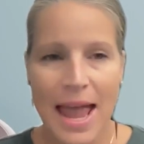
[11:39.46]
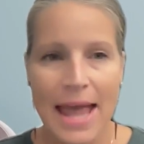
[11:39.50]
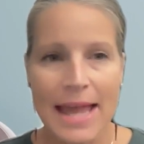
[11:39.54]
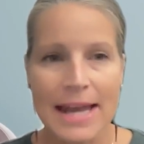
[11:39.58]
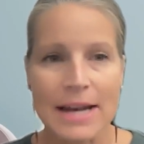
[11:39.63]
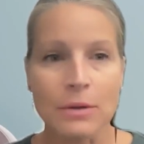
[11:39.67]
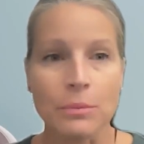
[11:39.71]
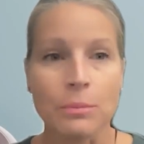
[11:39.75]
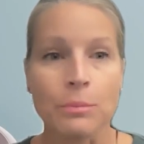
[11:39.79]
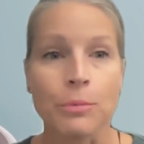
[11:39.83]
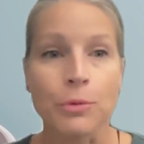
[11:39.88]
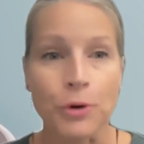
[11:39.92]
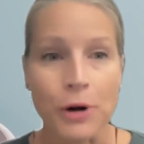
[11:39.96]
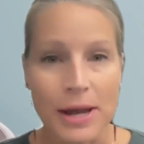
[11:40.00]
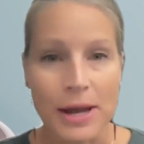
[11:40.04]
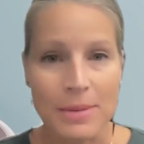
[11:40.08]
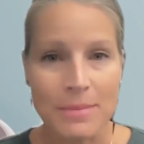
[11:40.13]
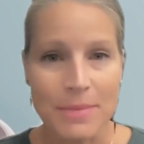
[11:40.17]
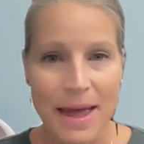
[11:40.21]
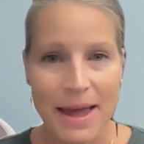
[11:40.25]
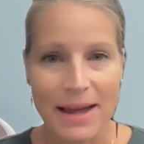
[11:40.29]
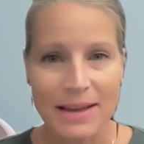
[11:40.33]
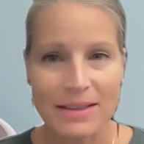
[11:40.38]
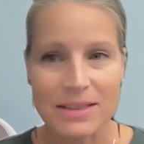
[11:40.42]
it'll bring
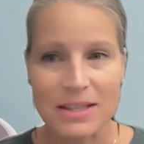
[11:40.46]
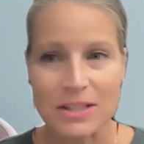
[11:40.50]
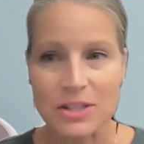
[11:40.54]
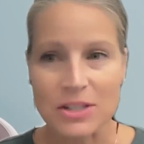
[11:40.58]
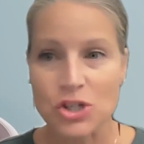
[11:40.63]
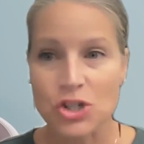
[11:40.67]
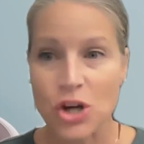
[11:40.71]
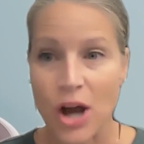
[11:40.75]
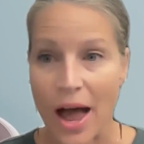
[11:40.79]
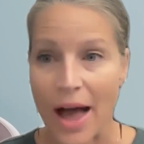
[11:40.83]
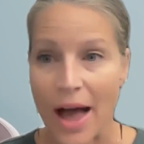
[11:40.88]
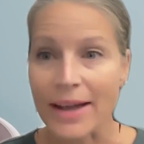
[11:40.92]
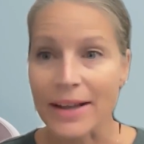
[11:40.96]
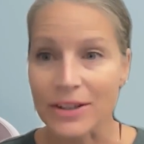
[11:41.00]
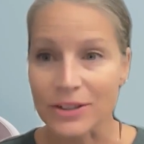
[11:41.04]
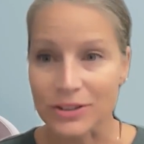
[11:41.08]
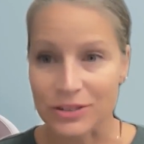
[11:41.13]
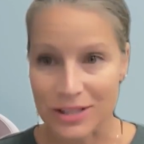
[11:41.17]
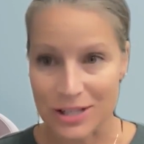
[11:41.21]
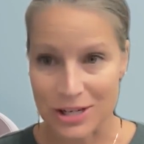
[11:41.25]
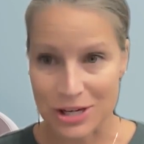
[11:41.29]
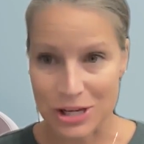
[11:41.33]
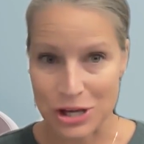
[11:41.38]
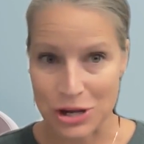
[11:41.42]
back the
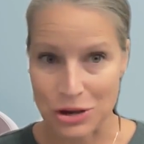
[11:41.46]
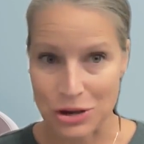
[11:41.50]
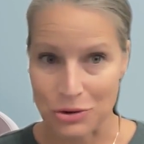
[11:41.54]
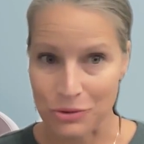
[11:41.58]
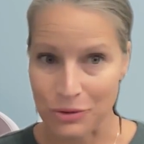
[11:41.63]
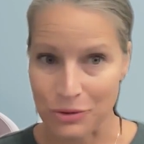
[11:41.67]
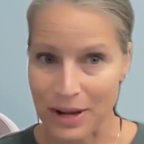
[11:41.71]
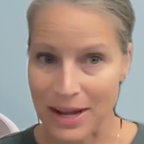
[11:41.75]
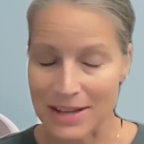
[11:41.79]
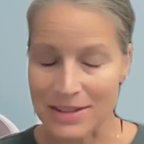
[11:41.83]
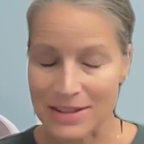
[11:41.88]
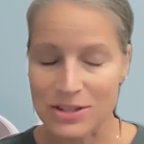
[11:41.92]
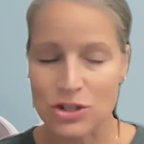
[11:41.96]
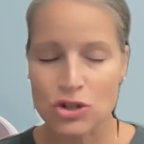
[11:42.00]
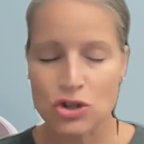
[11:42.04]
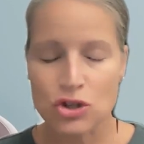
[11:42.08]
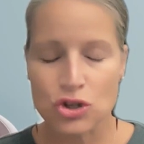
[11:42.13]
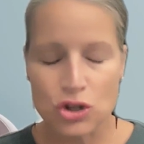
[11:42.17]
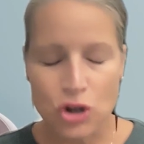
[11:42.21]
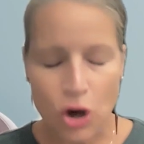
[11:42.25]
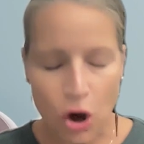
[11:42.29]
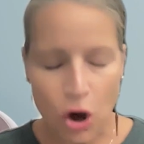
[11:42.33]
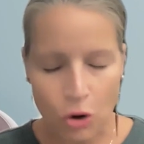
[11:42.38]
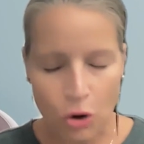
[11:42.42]
child in you. It's
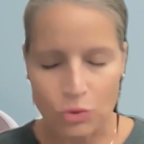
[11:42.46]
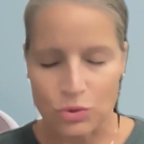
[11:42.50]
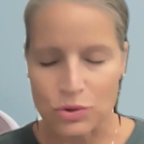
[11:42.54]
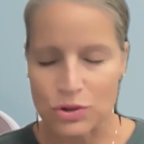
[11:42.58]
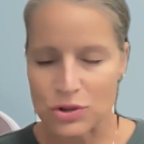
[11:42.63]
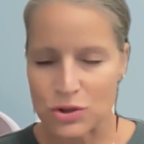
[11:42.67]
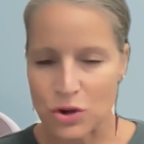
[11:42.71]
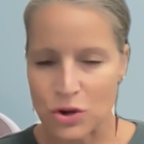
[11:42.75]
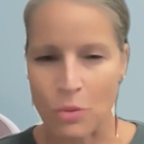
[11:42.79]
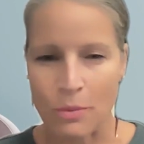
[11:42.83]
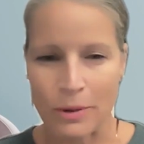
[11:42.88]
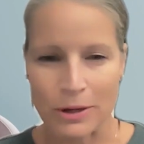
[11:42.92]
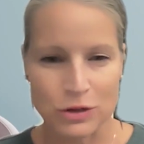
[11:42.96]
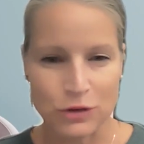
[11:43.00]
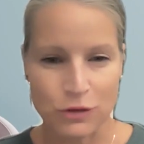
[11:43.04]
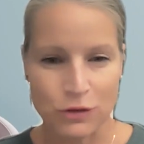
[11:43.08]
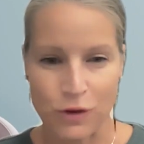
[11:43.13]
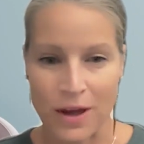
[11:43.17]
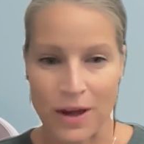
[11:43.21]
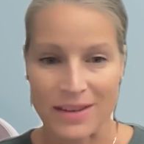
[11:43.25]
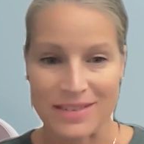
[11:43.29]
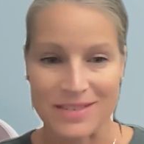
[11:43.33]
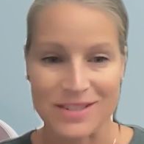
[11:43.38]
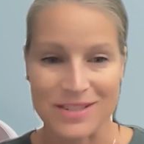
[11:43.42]
so, so much
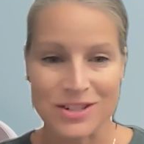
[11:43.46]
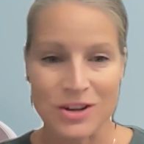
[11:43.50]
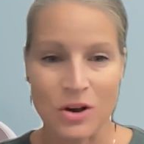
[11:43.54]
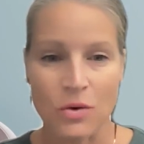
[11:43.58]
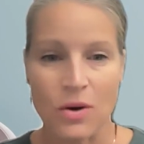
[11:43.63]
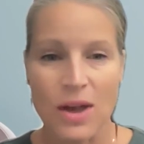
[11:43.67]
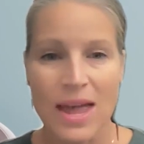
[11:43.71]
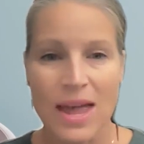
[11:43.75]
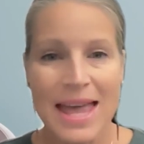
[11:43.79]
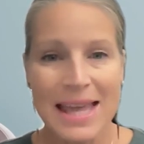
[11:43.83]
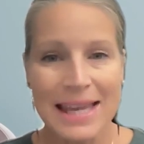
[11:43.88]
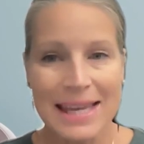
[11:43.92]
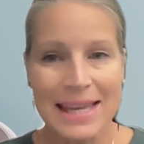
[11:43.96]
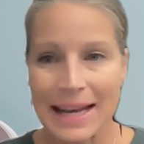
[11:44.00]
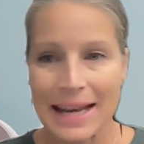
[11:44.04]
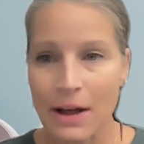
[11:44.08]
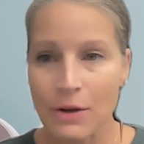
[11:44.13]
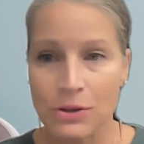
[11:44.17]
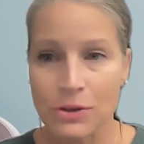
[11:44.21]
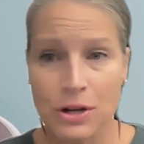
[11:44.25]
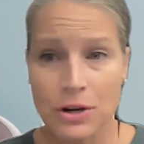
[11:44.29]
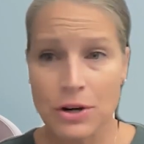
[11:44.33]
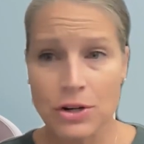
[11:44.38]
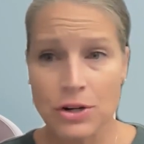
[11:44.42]
fun. So get
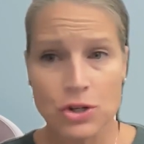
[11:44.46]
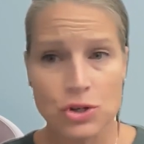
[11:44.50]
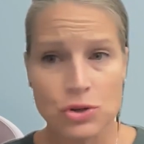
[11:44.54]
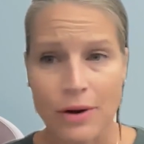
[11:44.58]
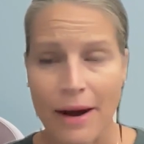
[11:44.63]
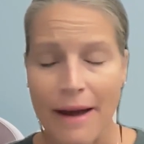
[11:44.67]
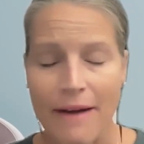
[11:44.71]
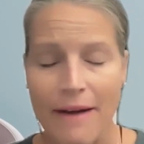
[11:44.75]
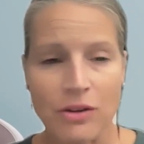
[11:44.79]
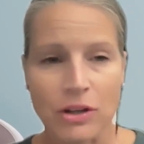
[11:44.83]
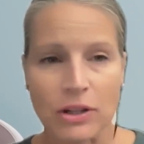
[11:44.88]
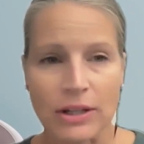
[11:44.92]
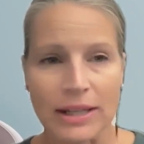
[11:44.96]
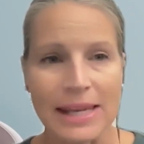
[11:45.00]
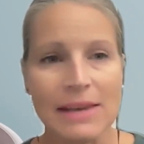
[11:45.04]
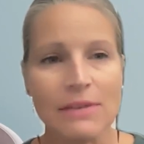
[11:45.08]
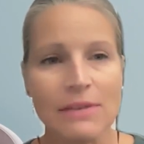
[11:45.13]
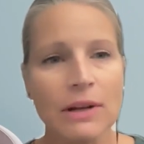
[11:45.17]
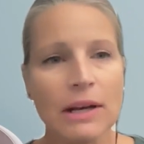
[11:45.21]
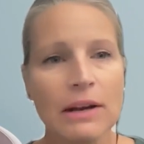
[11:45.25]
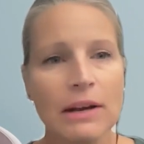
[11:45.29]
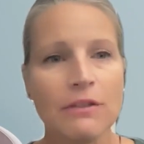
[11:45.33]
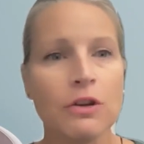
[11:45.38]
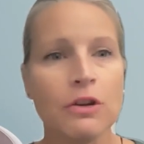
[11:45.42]
out there and travel,
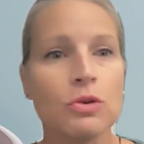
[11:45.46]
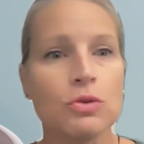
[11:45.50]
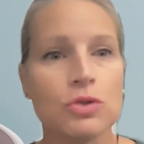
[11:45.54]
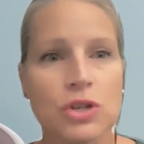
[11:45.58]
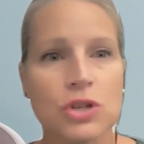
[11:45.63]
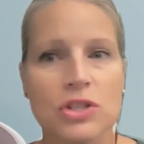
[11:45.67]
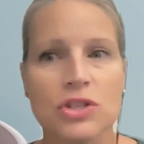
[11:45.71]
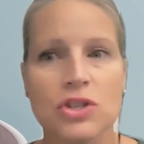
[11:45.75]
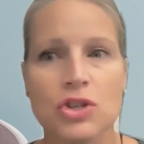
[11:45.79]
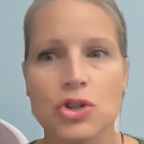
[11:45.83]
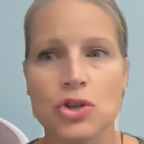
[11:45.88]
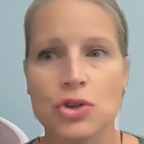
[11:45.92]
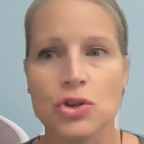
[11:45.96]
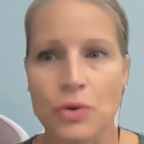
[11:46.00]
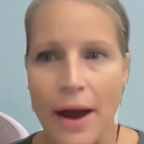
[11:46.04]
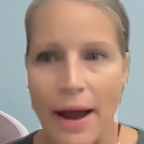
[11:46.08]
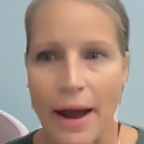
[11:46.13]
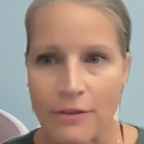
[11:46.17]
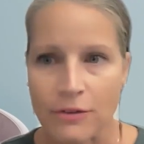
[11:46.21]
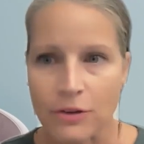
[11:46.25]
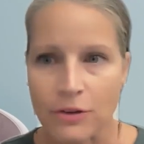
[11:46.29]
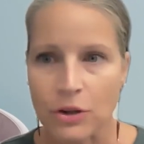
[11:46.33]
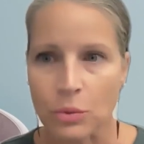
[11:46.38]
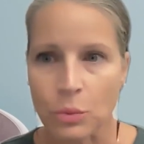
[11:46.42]
even if you just
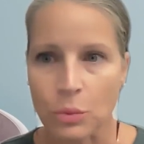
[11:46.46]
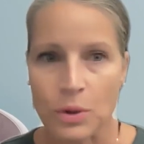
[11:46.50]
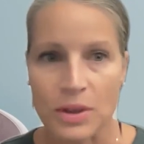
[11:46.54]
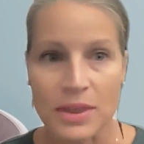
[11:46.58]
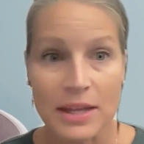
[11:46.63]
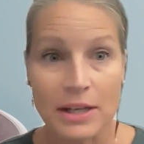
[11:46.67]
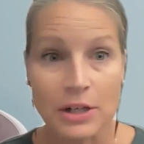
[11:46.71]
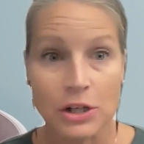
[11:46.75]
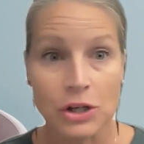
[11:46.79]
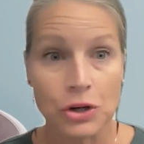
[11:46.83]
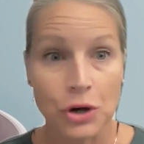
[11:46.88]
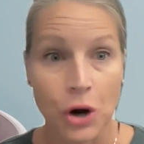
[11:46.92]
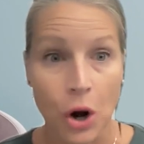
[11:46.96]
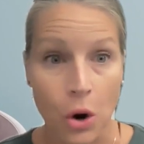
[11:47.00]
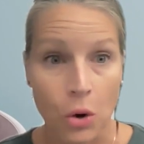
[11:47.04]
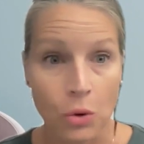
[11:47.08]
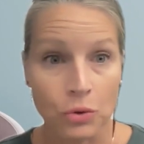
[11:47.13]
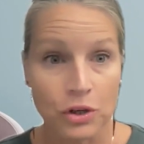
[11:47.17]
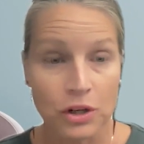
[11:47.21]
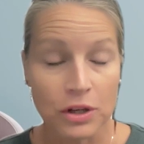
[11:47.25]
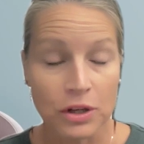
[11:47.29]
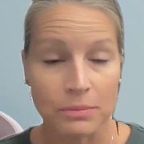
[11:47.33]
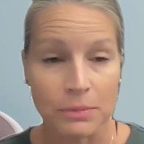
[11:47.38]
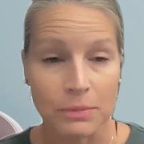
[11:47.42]
travel within your
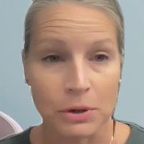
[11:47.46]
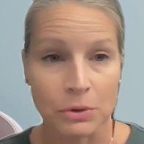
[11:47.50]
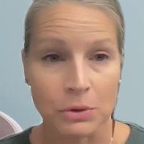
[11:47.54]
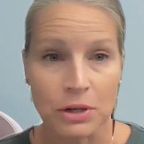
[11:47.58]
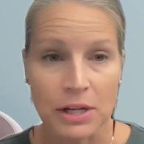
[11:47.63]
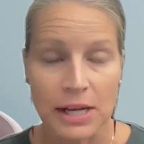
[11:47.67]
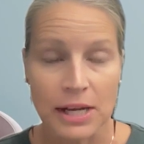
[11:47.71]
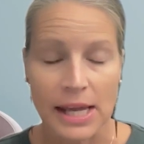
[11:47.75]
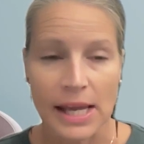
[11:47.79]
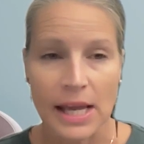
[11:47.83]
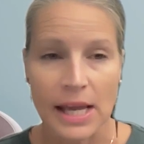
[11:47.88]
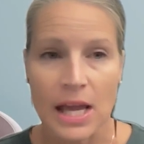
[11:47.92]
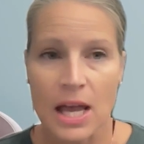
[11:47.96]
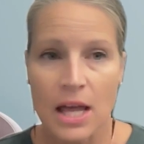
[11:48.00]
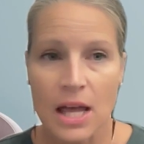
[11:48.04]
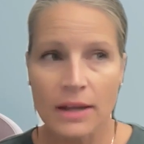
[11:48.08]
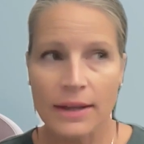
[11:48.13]
own community.